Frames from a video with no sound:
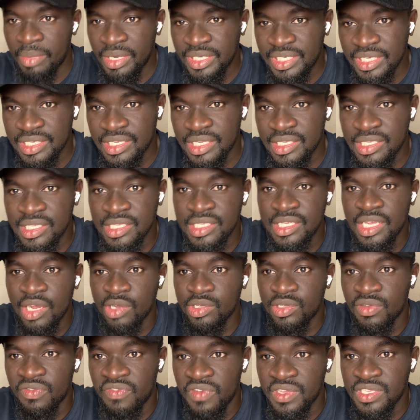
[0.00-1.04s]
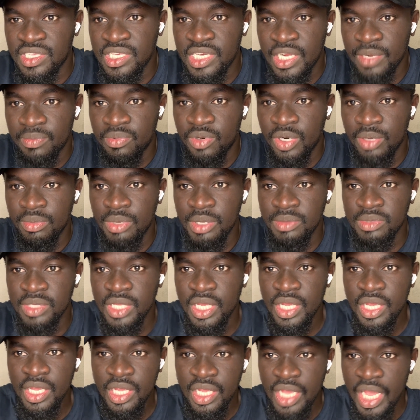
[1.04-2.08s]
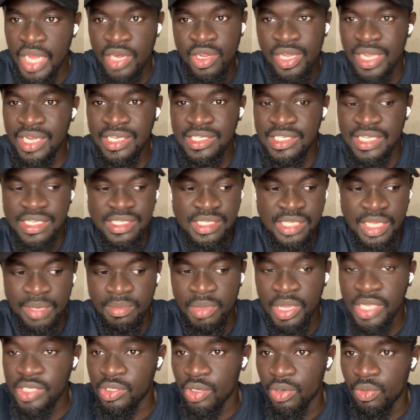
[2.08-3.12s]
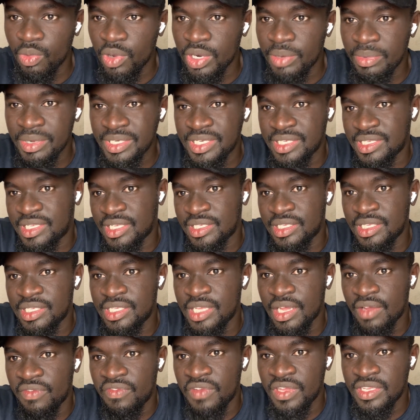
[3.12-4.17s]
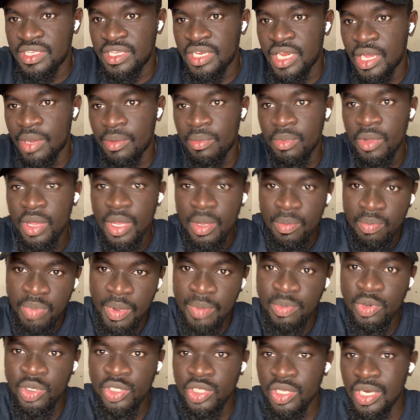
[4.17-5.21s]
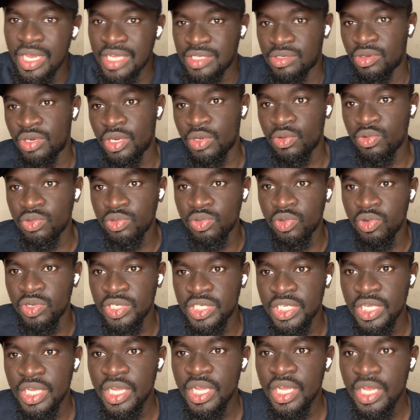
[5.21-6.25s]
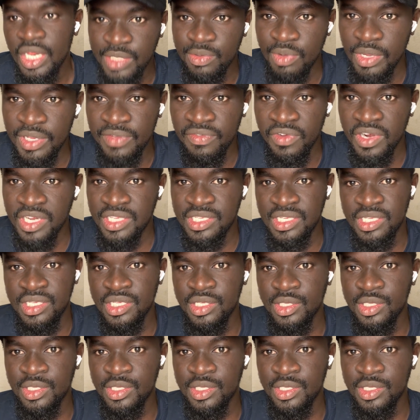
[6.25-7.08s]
Manchester City are also facing their problems. And you can't just say, based on what Manchester City are facing now, Pep Guardiola is not a good coach. Let's wait for the